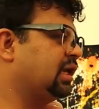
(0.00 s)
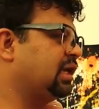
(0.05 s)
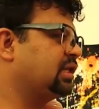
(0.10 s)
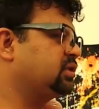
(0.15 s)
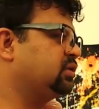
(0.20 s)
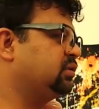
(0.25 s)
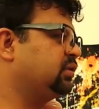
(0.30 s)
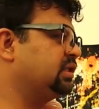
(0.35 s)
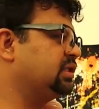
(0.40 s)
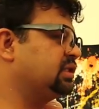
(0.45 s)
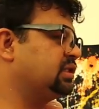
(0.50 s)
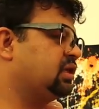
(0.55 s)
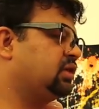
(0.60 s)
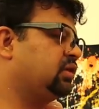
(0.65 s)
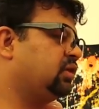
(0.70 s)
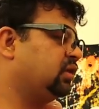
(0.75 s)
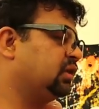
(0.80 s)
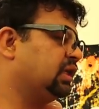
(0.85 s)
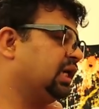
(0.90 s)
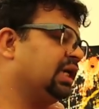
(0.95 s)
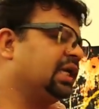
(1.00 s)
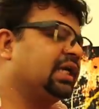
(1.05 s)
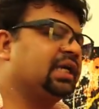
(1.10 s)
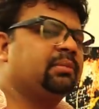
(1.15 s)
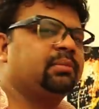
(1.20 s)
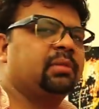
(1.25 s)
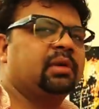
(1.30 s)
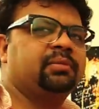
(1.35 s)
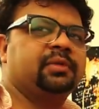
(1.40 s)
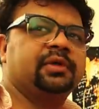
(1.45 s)
as long as they're not getting
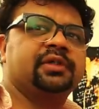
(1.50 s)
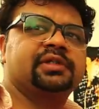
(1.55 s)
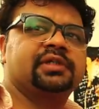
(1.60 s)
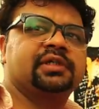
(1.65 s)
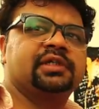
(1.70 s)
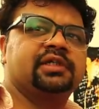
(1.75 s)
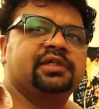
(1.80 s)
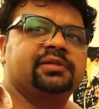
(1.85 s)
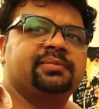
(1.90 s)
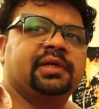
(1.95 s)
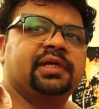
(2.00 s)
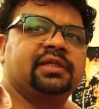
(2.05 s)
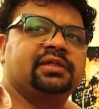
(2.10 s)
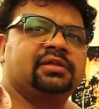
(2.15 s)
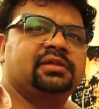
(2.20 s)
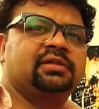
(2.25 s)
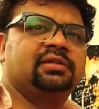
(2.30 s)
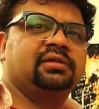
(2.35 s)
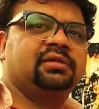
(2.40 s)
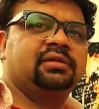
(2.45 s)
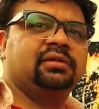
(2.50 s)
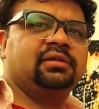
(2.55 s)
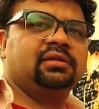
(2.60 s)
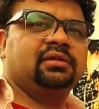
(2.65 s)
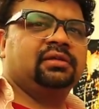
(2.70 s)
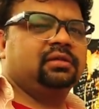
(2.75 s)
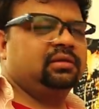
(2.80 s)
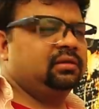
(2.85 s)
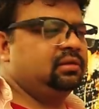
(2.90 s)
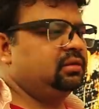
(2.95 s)
in my personal space.
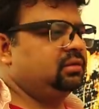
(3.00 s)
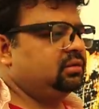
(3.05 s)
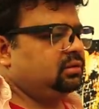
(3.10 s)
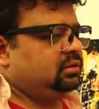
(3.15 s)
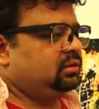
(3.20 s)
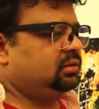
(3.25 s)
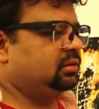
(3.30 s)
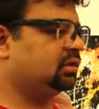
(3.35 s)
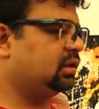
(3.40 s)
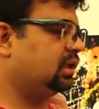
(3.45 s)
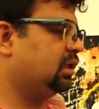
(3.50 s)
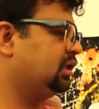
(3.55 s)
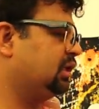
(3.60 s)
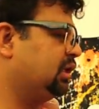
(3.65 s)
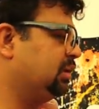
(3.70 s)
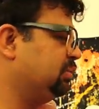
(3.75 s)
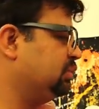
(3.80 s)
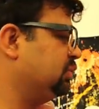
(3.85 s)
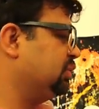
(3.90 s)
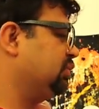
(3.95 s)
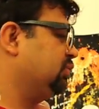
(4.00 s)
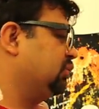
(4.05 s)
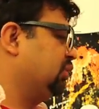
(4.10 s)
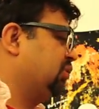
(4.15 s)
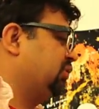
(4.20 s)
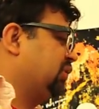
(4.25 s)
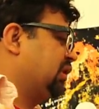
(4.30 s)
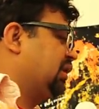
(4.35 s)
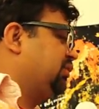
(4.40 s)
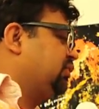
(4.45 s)
I keep doing
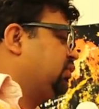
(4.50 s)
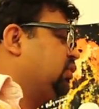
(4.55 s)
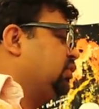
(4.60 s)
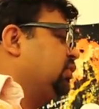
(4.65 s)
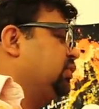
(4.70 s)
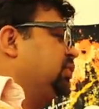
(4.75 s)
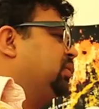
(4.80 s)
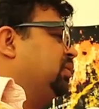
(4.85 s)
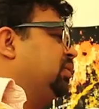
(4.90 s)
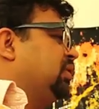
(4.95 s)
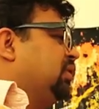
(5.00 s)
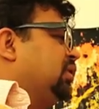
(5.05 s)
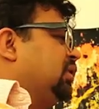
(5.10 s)
whatever I have to do.